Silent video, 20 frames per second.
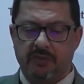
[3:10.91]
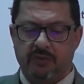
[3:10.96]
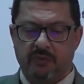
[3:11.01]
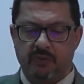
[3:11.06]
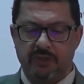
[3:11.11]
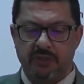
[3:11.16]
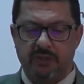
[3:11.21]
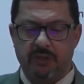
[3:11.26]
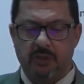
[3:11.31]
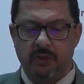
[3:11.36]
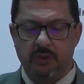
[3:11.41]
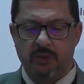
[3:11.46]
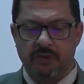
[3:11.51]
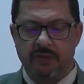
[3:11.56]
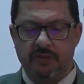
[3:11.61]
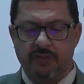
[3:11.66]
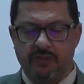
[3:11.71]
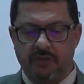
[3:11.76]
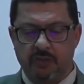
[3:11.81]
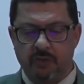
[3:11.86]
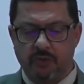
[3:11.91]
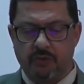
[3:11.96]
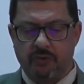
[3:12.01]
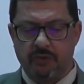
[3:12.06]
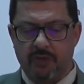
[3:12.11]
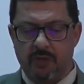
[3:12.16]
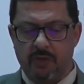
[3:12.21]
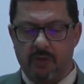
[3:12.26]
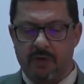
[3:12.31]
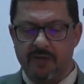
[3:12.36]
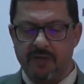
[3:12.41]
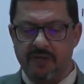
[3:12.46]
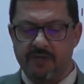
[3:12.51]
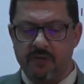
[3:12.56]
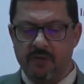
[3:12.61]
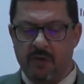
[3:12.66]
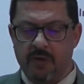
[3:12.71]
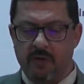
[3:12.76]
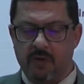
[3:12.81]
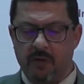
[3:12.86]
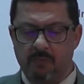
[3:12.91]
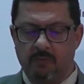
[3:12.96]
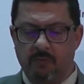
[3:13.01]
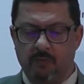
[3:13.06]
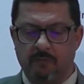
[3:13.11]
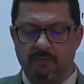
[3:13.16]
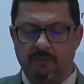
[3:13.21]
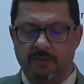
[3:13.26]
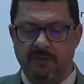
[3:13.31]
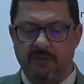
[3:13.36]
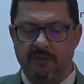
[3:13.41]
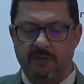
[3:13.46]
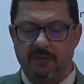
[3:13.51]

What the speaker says: to include the social or historical movement.